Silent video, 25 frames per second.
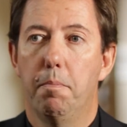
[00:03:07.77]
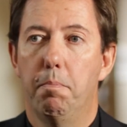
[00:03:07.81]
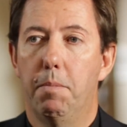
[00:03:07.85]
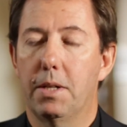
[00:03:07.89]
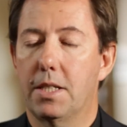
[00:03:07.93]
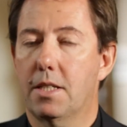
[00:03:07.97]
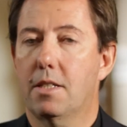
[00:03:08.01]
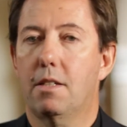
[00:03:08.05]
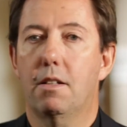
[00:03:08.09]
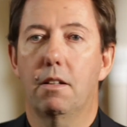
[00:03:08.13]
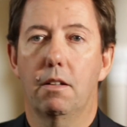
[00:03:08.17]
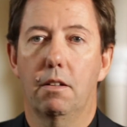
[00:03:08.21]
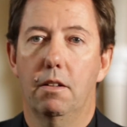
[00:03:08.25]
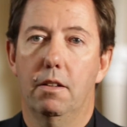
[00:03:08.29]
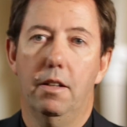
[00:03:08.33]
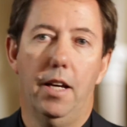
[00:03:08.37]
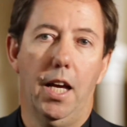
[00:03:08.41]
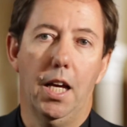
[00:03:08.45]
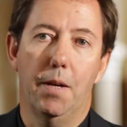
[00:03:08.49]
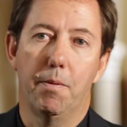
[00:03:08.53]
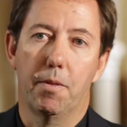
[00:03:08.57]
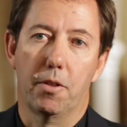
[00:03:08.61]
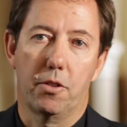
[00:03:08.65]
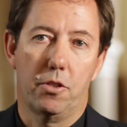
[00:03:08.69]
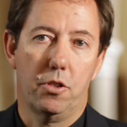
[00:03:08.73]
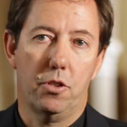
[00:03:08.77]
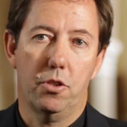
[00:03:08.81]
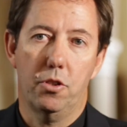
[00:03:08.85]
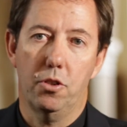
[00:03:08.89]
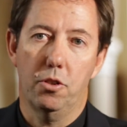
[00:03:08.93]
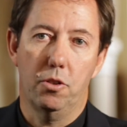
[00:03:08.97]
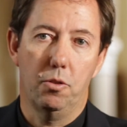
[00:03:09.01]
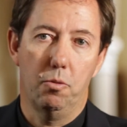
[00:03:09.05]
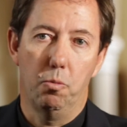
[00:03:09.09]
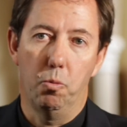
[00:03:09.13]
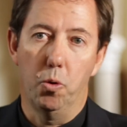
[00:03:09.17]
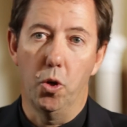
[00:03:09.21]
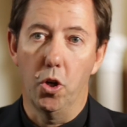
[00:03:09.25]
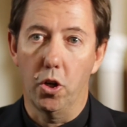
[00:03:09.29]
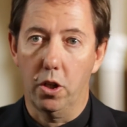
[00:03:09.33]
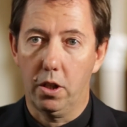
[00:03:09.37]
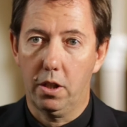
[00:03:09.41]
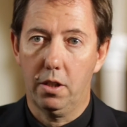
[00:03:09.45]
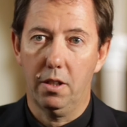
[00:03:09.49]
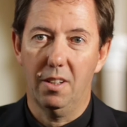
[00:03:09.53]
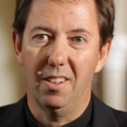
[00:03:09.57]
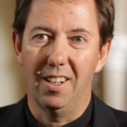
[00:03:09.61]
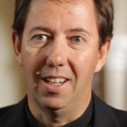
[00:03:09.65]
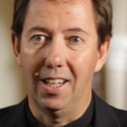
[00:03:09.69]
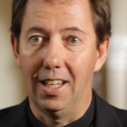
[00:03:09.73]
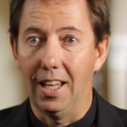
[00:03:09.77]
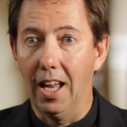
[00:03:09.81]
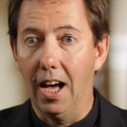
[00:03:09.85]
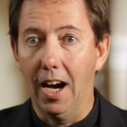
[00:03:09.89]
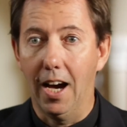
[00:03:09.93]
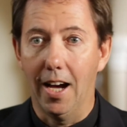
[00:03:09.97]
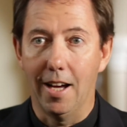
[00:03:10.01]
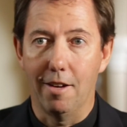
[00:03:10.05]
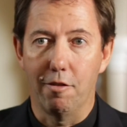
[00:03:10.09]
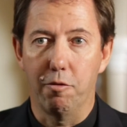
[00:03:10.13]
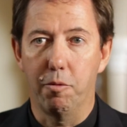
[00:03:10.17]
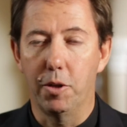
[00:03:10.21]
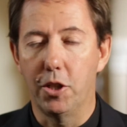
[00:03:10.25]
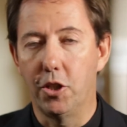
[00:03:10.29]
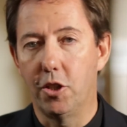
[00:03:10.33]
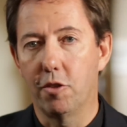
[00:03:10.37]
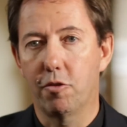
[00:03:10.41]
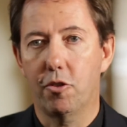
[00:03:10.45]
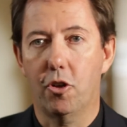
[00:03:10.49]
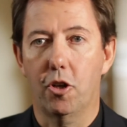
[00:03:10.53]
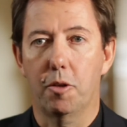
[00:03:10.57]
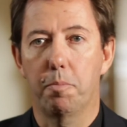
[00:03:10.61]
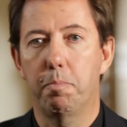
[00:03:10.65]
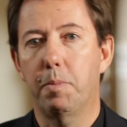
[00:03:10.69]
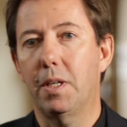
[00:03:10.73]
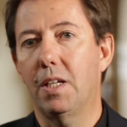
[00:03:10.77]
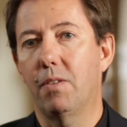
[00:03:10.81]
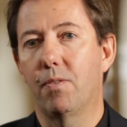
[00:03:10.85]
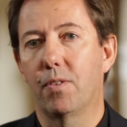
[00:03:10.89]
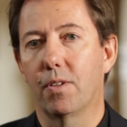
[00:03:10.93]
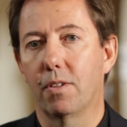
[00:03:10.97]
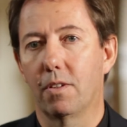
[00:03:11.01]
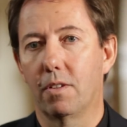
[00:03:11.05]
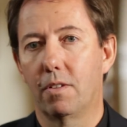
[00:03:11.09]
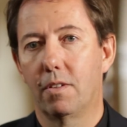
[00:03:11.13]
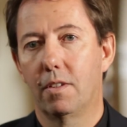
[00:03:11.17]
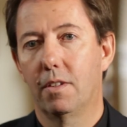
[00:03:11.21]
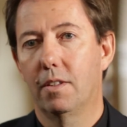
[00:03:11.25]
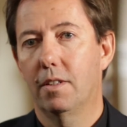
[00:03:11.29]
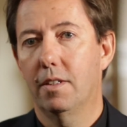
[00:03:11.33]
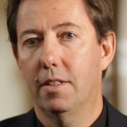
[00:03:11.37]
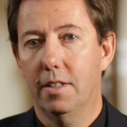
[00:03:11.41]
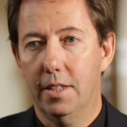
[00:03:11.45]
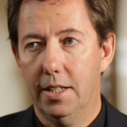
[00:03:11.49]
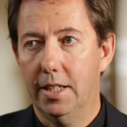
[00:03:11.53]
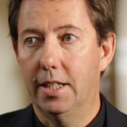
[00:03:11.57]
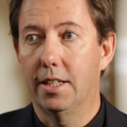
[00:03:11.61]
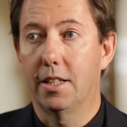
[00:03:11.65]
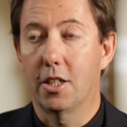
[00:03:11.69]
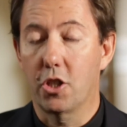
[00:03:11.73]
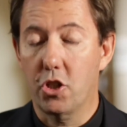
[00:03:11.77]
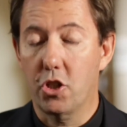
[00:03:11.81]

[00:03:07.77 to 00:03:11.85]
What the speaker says: but still able to work live when you've got people in the